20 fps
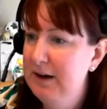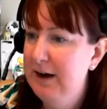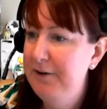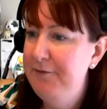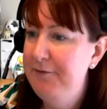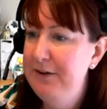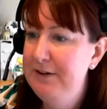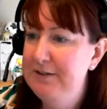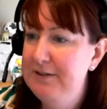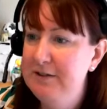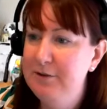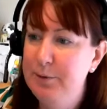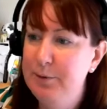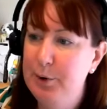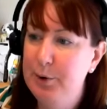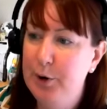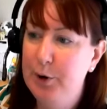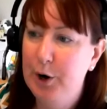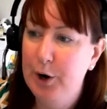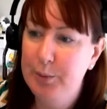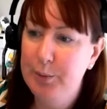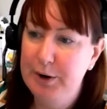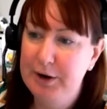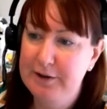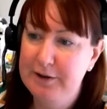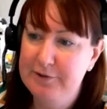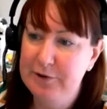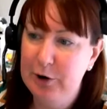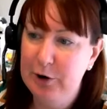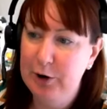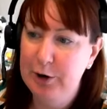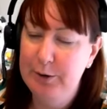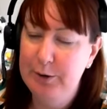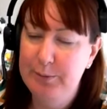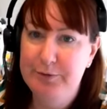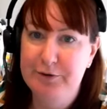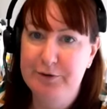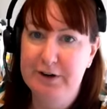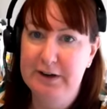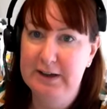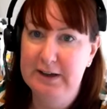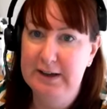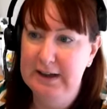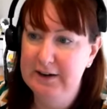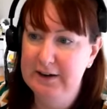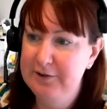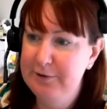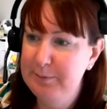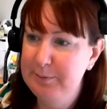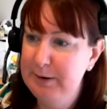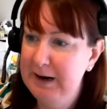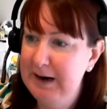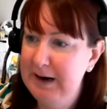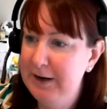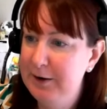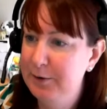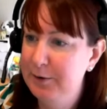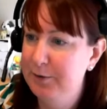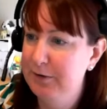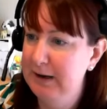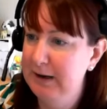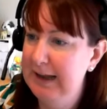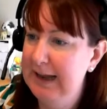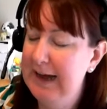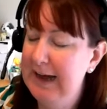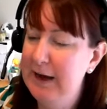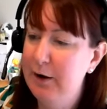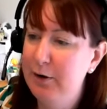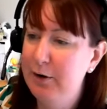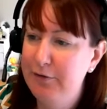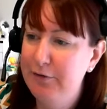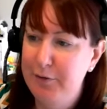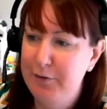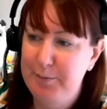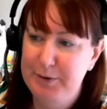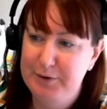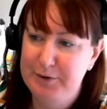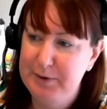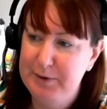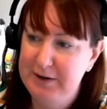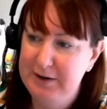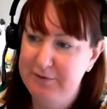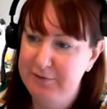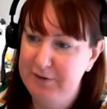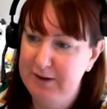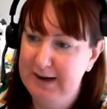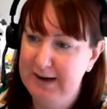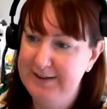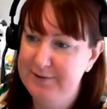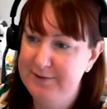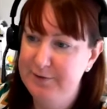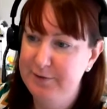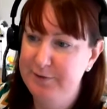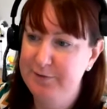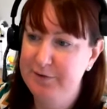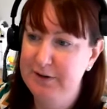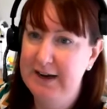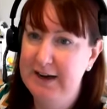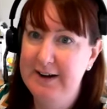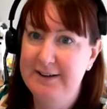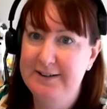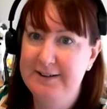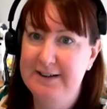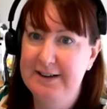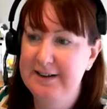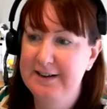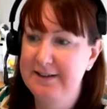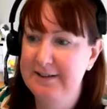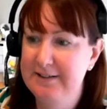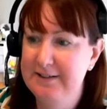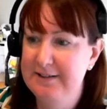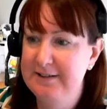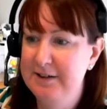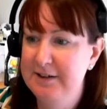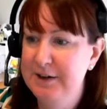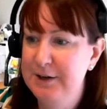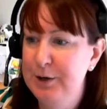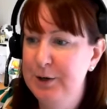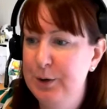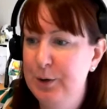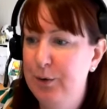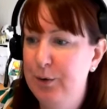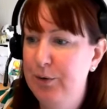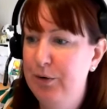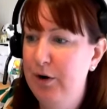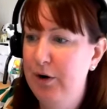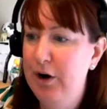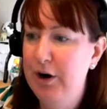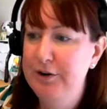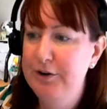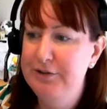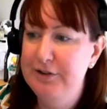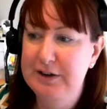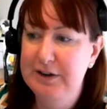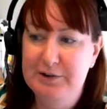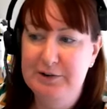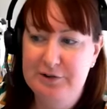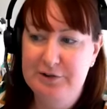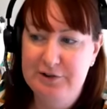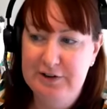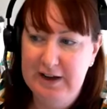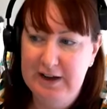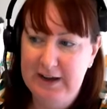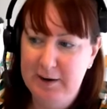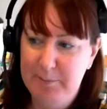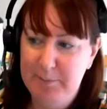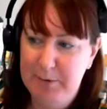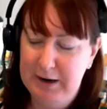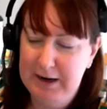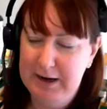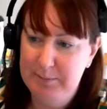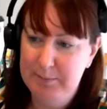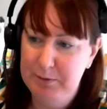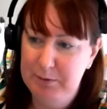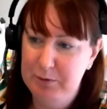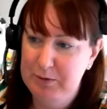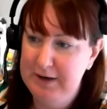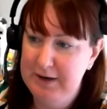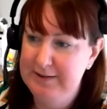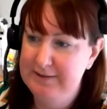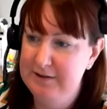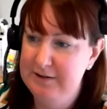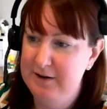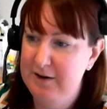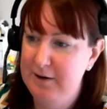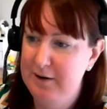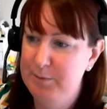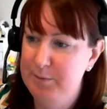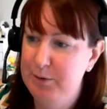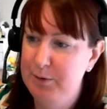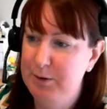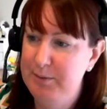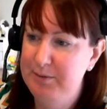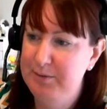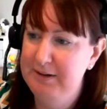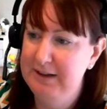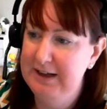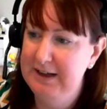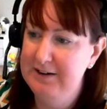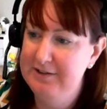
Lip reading: A visit to a co-worker's home during a lunch break, or a layover between flights for flight attendants, or a hotel shared by employees on an employment